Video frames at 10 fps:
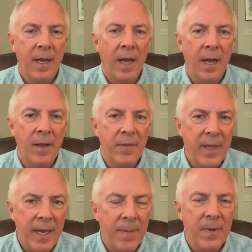
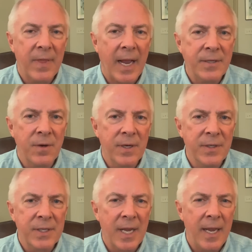the empathizer can
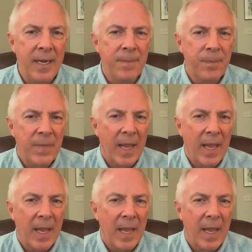say,